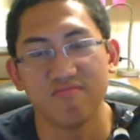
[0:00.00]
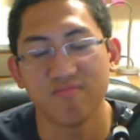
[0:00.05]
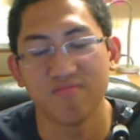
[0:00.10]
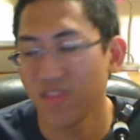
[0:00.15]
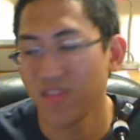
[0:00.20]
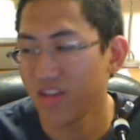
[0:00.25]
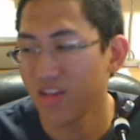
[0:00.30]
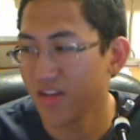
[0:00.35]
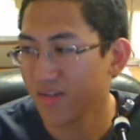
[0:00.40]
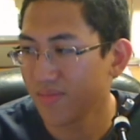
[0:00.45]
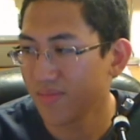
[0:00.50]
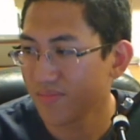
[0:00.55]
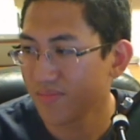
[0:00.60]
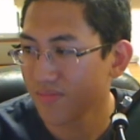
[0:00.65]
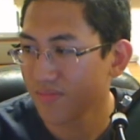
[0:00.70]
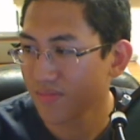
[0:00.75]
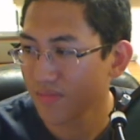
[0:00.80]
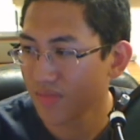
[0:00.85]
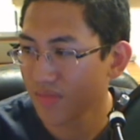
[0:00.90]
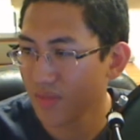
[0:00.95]
yeah,
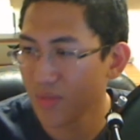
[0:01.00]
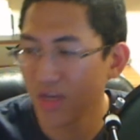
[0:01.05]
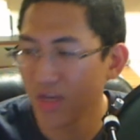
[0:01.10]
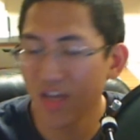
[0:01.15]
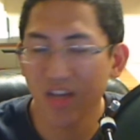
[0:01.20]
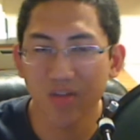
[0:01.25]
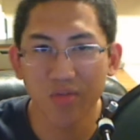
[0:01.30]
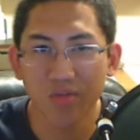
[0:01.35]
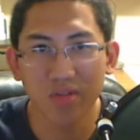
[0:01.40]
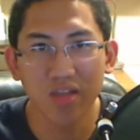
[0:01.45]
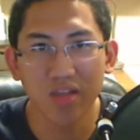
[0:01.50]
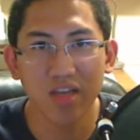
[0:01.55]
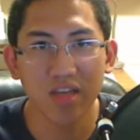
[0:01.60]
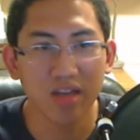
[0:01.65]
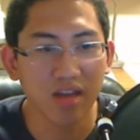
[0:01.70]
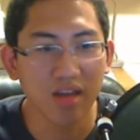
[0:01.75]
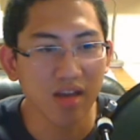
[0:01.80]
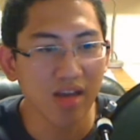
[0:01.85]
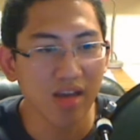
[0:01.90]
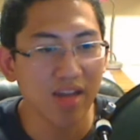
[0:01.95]
I mean, I can relate.
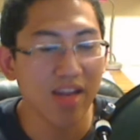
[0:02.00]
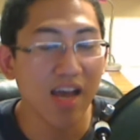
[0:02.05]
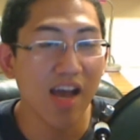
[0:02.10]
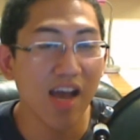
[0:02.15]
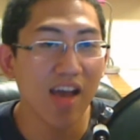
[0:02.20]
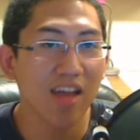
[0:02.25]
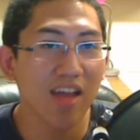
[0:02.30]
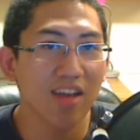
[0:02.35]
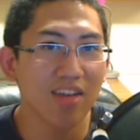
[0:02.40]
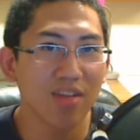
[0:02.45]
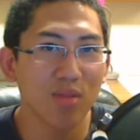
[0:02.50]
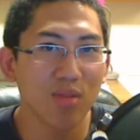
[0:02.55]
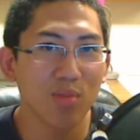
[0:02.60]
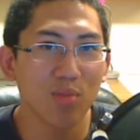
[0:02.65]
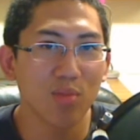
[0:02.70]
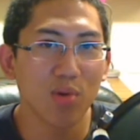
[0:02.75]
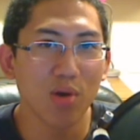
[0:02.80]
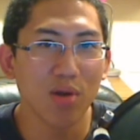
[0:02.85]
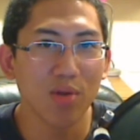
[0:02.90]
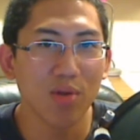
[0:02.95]
Not to the
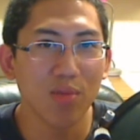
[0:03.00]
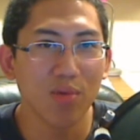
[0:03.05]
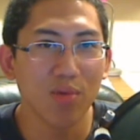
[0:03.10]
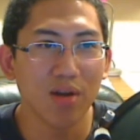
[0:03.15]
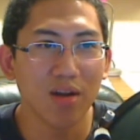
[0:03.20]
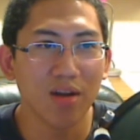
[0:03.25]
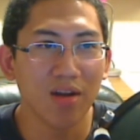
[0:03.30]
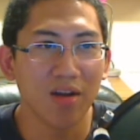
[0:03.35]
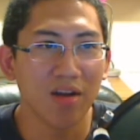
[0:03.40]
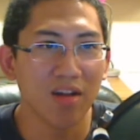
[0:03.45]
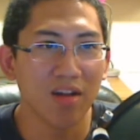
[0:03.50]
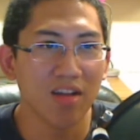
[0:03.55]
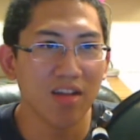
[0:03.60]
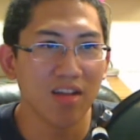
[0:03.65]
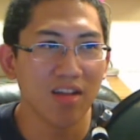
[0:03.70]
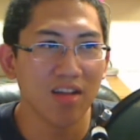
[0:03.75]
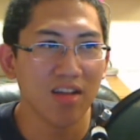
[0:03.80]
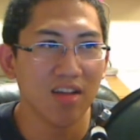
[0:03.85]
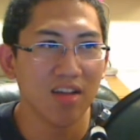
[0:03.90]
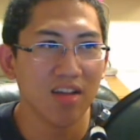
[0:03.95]
point where
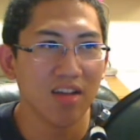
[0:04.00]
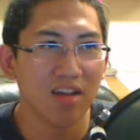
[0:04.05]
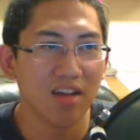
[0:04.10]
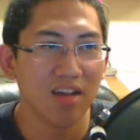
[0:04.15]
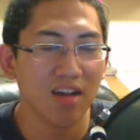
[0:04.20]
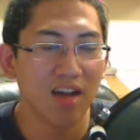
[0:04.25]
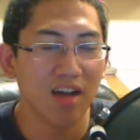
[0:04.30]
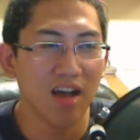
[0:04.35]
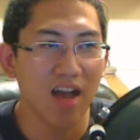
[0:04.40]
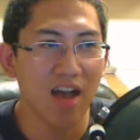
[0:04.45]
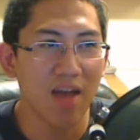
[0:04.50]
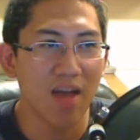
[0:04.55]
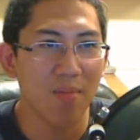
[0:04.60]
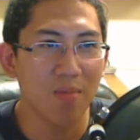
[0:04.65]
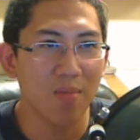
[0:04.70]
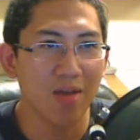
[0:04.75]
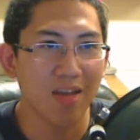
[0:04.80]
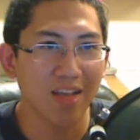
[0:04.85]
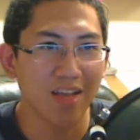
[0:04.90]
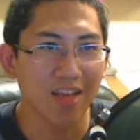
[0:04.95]
I'm
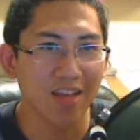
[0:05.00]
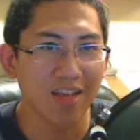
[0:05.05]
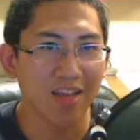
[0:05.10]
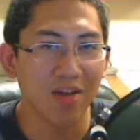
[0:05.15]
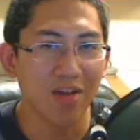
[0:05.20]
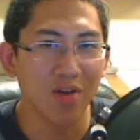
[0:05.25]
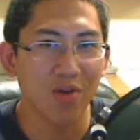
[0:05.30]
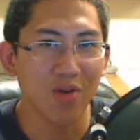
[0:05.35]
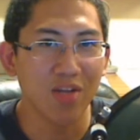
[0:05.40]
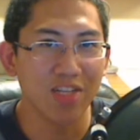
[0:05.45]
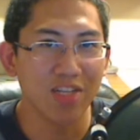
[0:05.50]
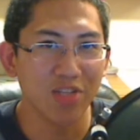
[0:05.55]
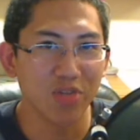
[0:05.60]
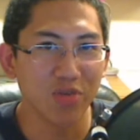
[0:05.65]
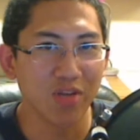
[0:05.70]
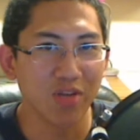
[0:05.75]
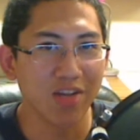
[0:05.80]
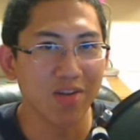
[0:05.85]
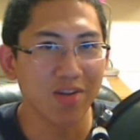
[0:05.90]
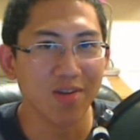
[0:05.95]
like an underage
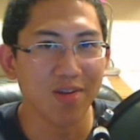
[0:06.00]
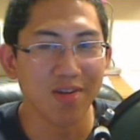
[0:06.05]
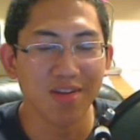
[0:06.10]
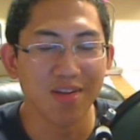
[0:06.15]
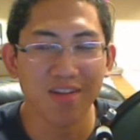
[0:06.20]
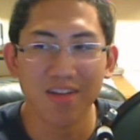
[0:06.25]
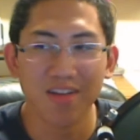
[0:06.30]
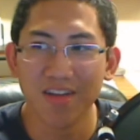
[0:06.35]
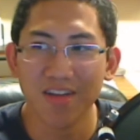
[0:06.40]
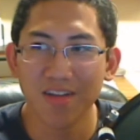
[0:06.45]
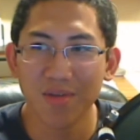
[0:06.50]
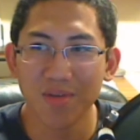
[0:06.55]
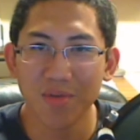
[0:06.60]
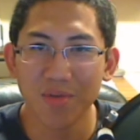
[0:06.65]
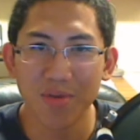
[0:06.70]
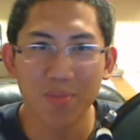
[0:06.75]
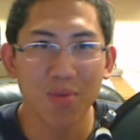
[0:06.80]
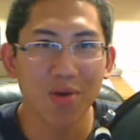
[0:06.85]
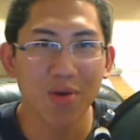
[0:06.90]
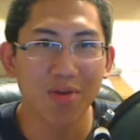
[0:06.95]
drinker, going
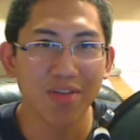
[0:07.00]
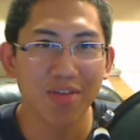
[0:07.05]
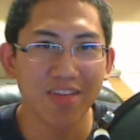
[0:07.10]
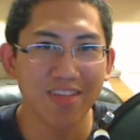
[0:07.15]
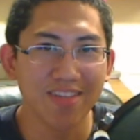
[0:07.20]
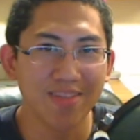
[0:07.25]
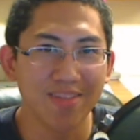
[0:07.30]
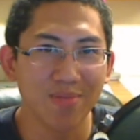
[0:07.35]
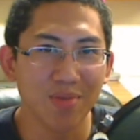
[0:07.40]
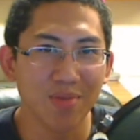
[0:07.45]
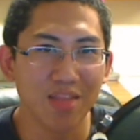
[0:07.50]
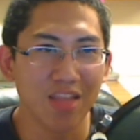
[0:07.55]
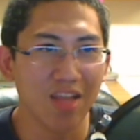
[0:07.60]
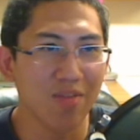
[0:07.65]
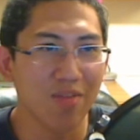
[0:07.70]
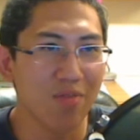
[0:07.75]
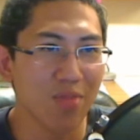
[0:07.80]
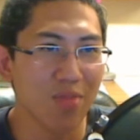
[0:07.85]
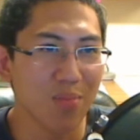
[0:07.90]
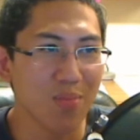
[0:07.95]
to parties, being the
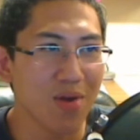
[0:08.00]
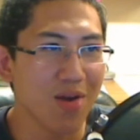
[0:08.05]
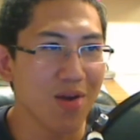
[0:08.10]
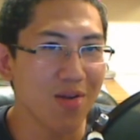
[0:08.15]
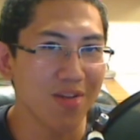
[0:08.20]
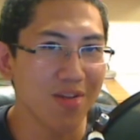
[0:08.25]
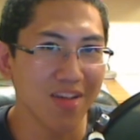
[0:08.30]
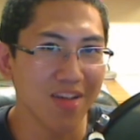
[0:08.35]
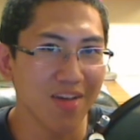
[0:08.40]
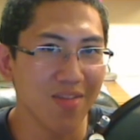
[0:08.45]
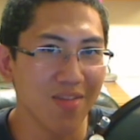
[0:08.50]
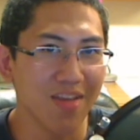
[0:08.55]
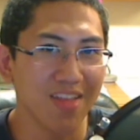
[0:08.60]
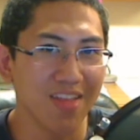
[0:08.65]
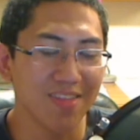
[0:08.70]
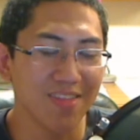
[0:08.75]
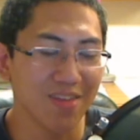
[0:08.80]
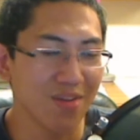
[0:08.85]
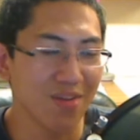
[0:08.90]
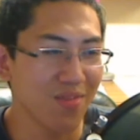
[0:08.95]
life of the party, all that
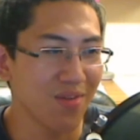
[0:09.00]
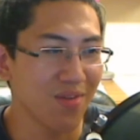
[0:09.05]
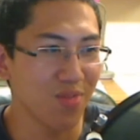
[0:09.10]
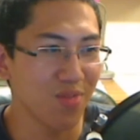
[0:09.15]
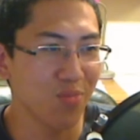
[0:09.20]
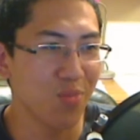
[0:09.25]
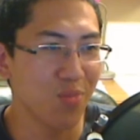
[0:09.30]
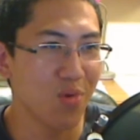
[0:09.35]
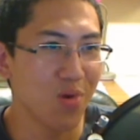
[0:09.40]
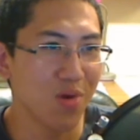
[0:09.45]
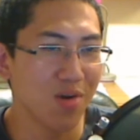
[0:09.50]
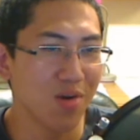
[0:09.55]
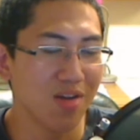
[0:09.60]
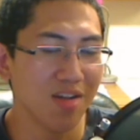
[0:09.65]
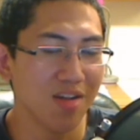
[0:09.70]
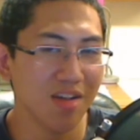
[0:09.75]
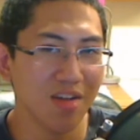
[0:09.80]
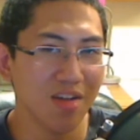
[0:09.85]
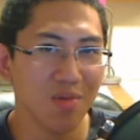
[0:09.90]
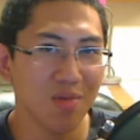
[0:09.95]
stuff. I was more
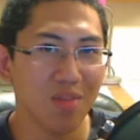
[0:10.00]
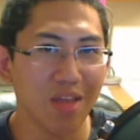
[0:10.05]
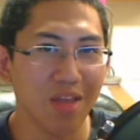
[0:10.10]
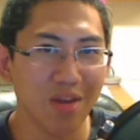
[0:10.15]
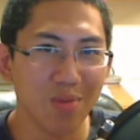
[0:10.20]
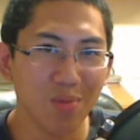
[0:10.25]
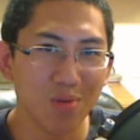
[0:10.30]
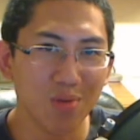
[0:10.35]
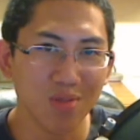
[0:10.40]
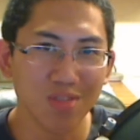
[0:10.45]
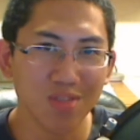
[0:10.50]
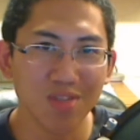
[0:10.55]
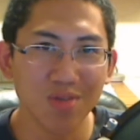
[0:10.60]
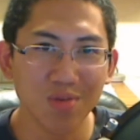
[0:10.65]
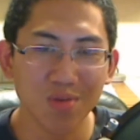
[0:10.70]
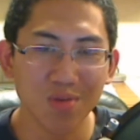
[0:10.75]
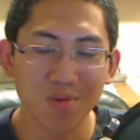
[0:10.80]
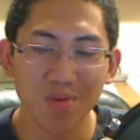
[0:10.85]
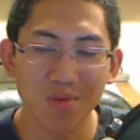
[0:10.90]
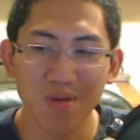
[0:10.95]
relatable
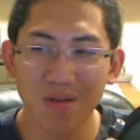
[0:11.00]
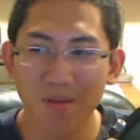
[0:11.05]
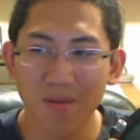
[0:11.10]
to